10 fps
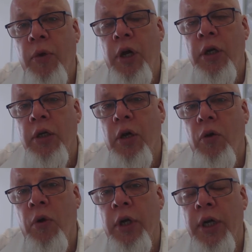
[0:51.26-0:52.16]
well
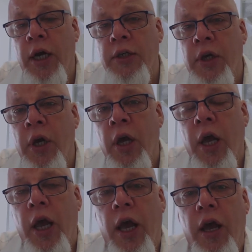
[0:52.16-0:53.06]
organizer,
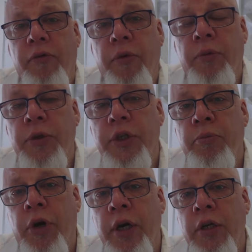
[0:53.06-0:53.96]
have worked with
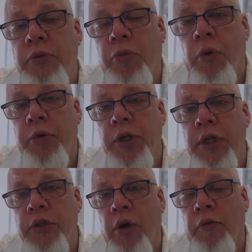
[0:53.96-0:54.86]
embranded
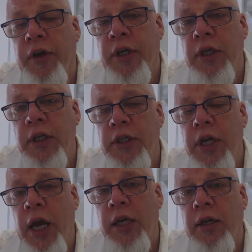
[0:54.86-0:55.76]
properties of at least
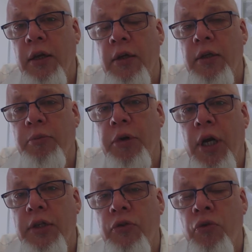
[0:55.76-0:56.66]
800
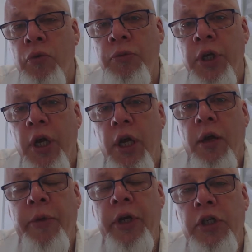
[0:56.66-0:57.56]
plus rooms,
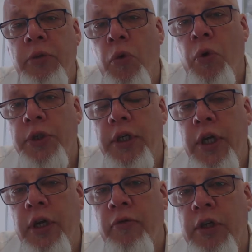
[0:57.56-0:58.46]
managing more than
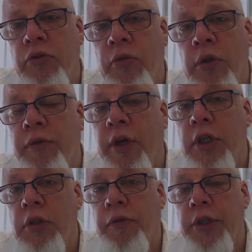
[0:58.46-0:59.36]
10 restaurants,
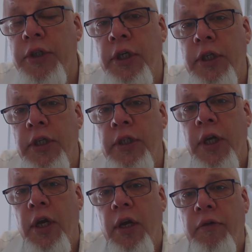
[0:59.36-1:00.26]
function
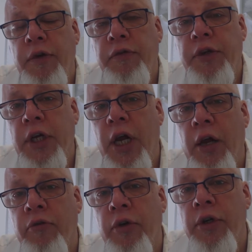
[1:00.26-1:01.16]
facilities,
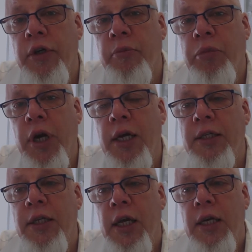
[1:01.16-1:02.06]
1500
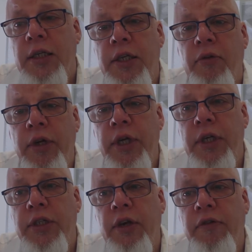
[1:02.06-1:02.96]
plus, salary
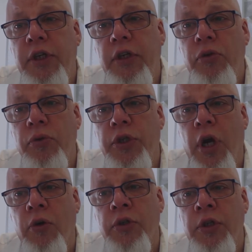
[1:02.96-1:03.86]

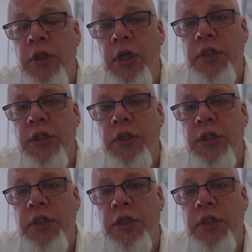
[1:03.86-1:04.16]
72,000,